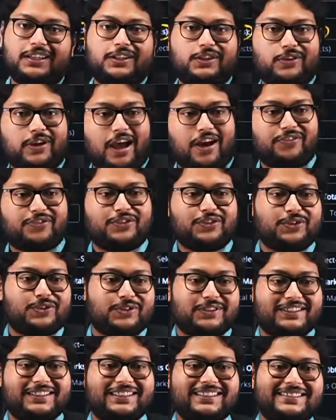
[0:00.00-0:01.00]
Have to note
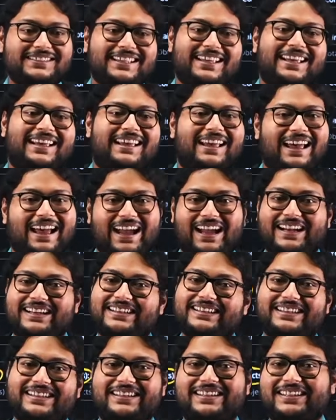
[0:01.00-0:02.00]
this and
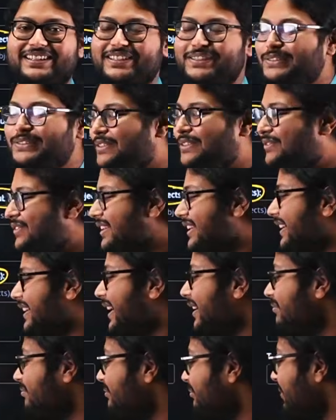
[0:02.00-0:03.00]
do the filling
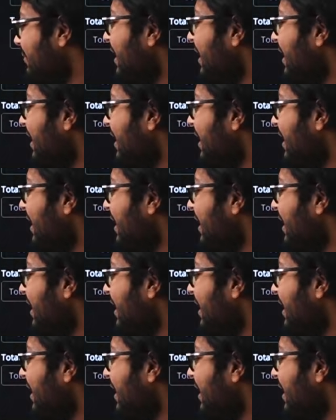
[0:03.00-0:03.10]
up.